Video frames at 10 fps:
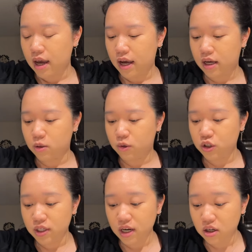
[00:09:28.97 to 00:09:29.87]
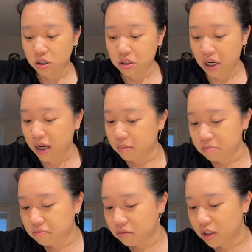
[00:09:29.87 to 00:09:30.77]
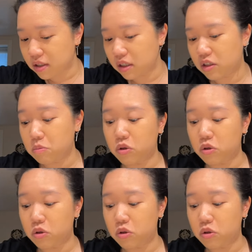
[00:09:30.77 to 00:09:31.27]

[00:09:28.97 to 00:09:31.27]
and we just had a good time listening to